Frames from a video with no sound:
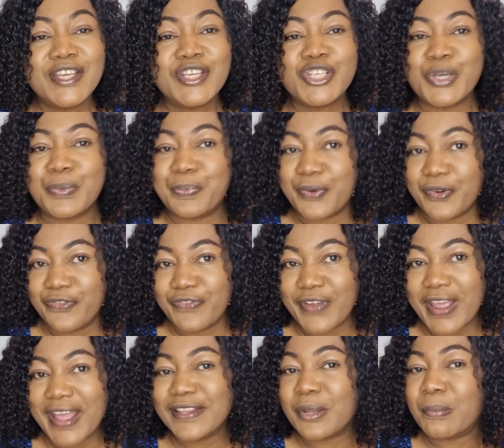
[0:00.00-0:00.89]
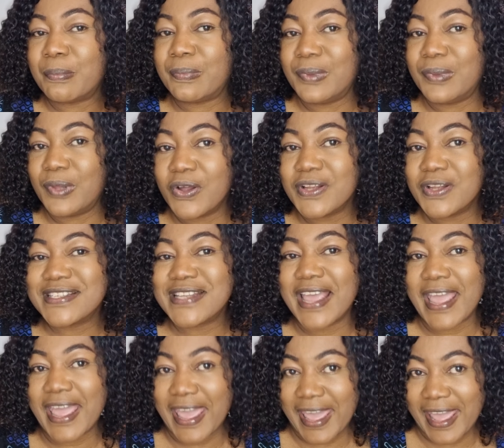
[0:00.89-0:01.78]
She preferred the blonde
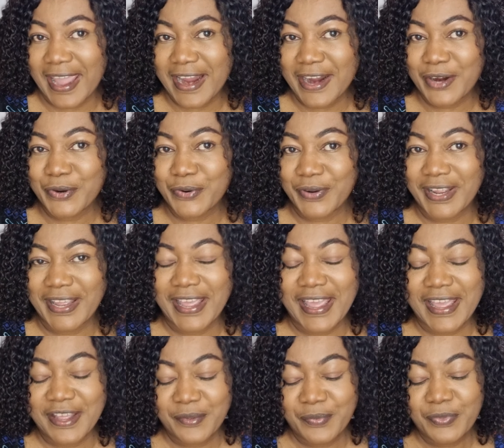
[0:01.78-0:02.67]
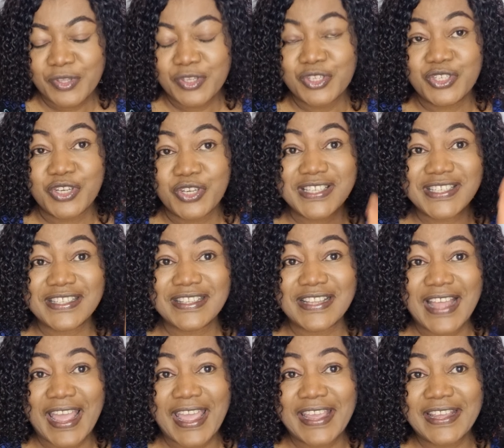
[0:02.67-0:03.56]
hair, okay? Just
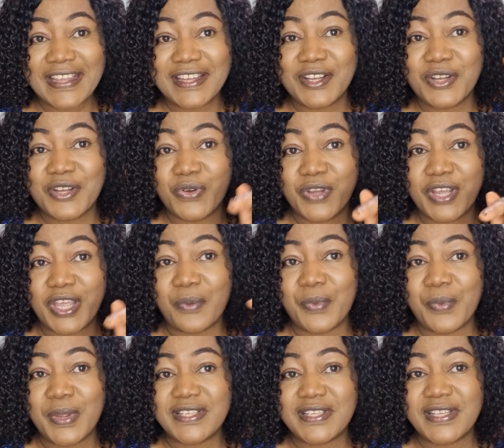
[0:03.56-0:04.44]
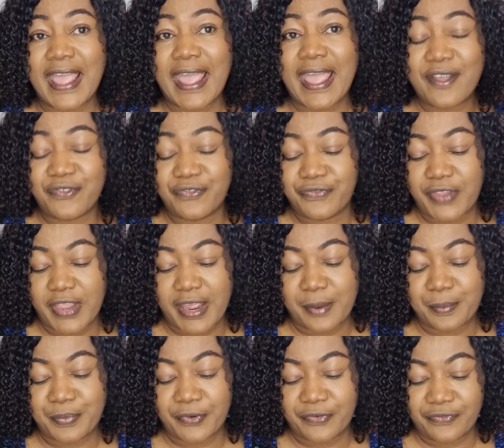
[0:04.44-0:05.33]
like Cooking with
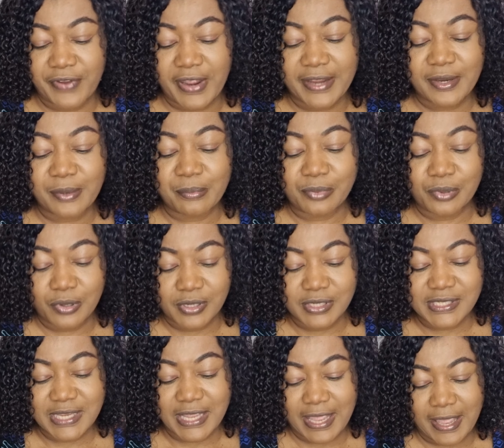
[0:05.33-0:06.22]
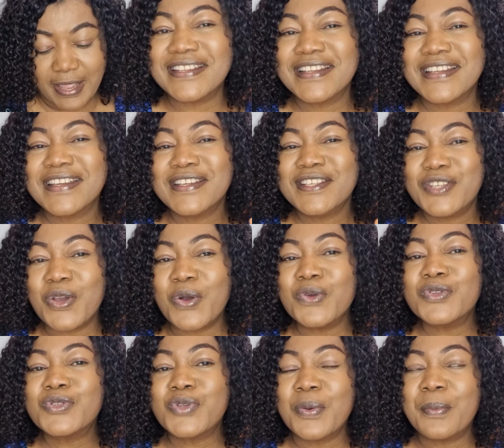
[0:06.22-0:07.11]
Effia preferred the blonde hair, okay? She
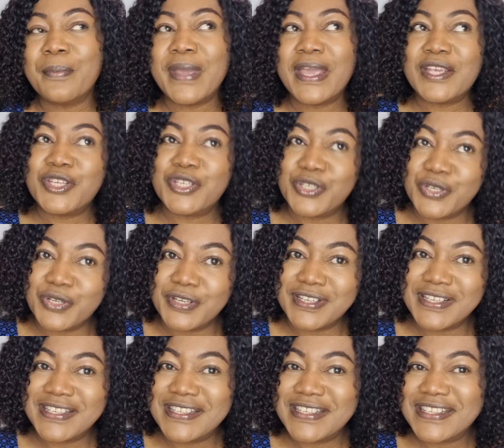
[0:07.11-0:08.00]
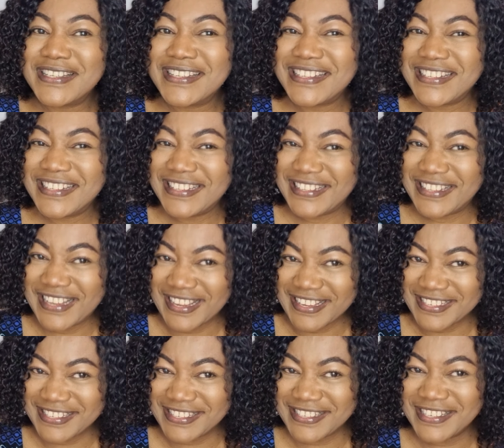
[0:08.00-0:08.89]
also mentioned
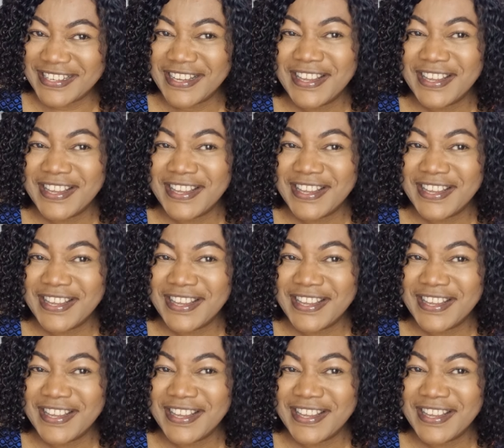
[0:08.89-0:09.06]
this